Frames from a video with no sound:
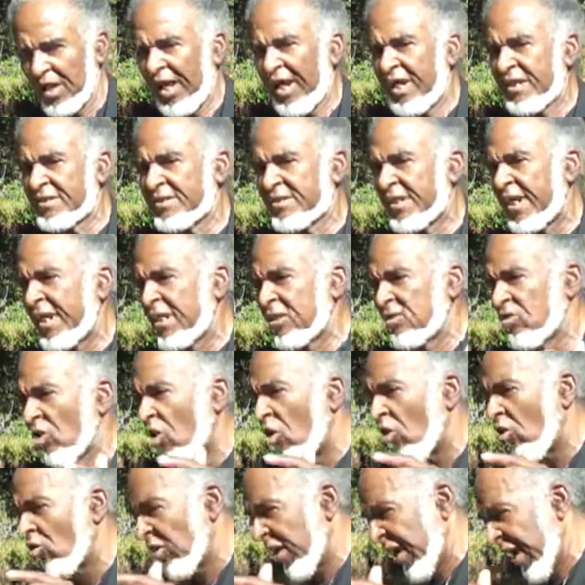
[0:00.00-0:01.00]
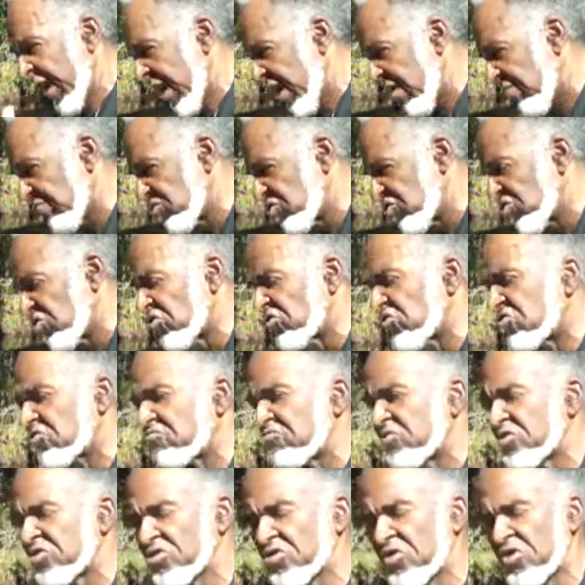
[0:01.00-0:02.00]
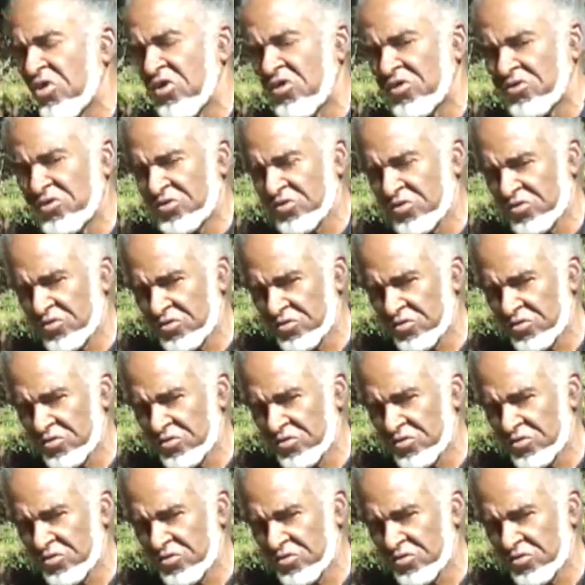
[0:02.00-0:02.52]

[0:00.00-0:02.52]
and said all the Ham's children was cursed.